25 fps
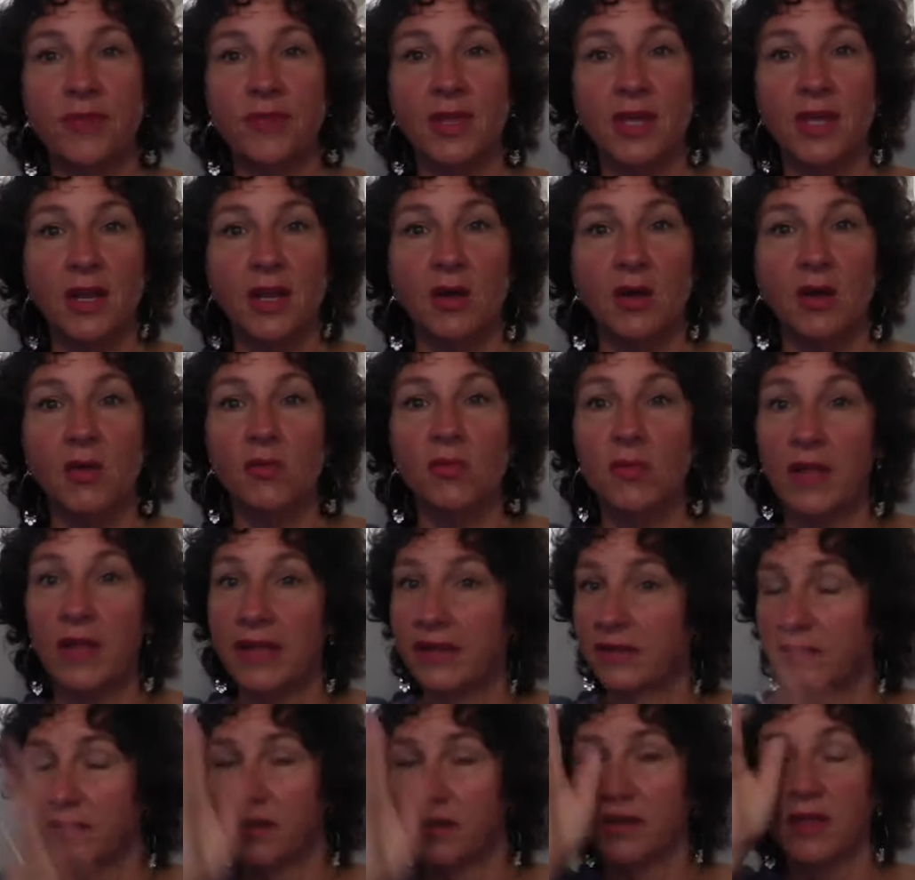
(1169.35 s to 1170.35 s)

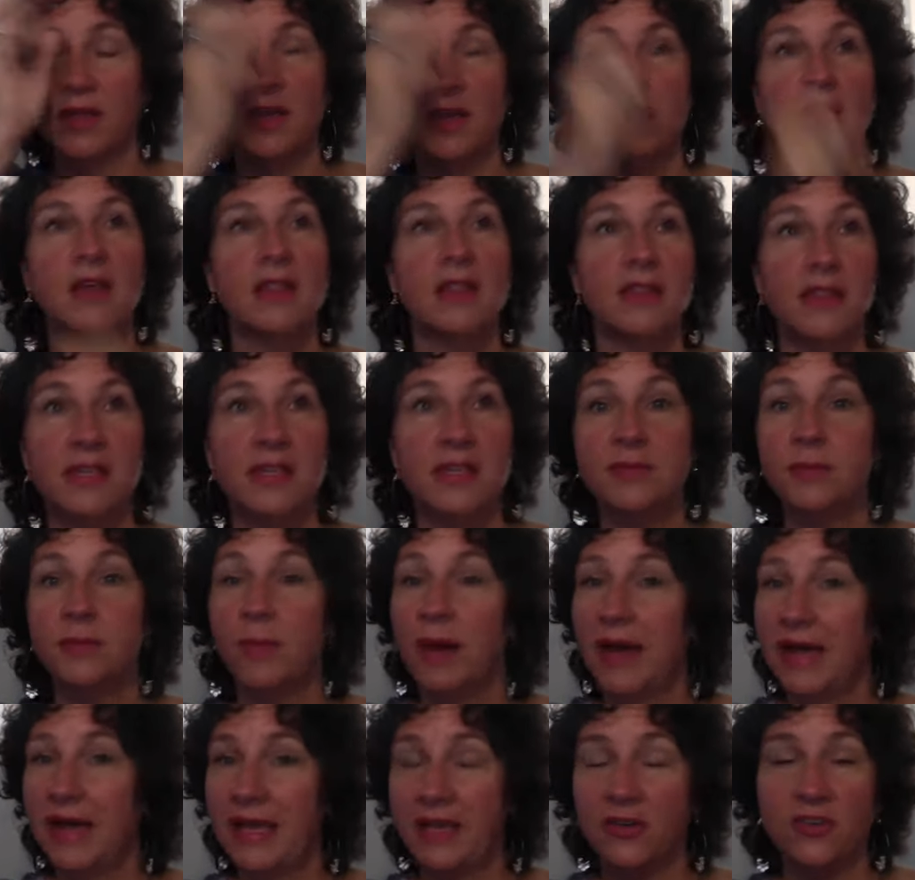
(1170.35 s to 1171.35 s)
Like
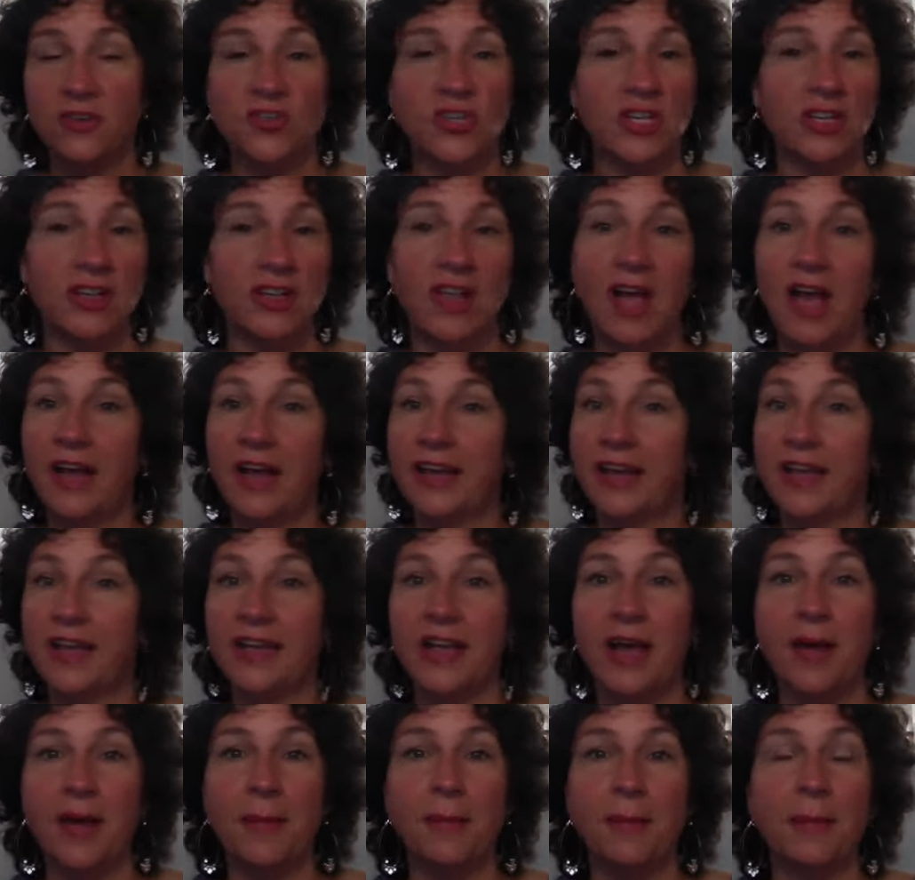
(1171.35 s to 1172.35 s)
my energy, lock it
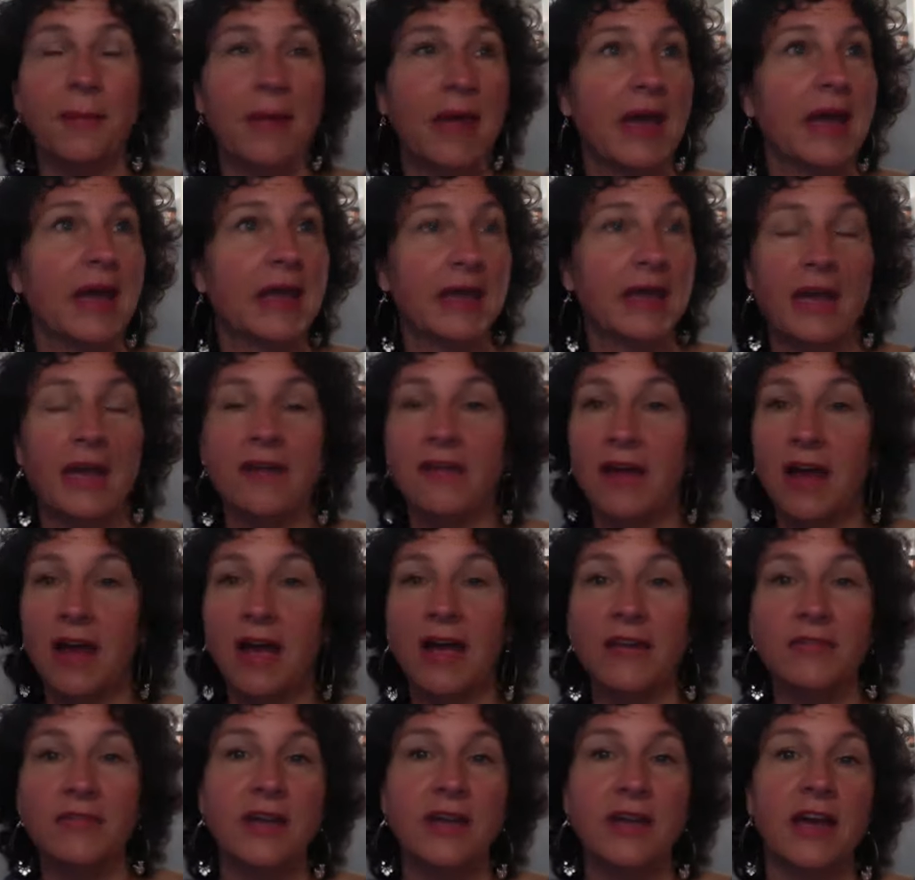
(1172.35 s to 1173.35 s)
up, man.
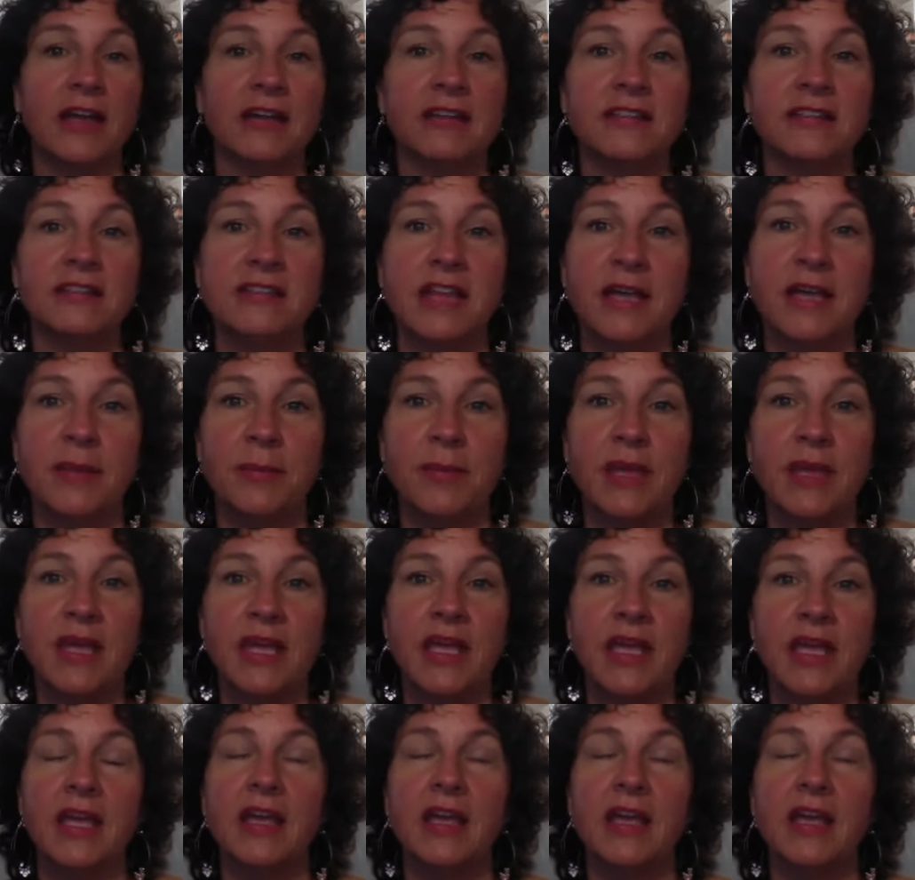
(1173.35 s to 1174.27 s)
I've got to stay me.